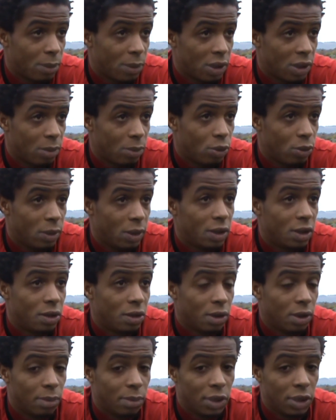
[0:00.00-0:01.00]
But at the mm. moment he's
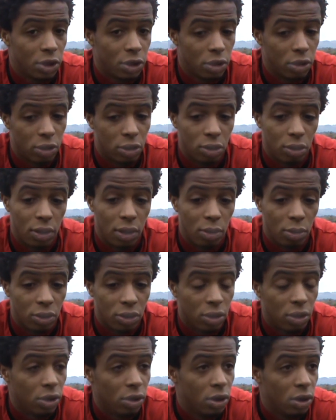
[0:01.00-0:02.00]
on the bench, you know, so that was
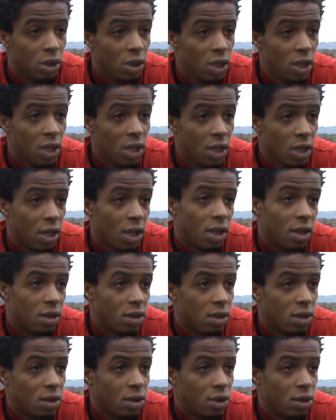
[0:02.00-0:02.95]
good. And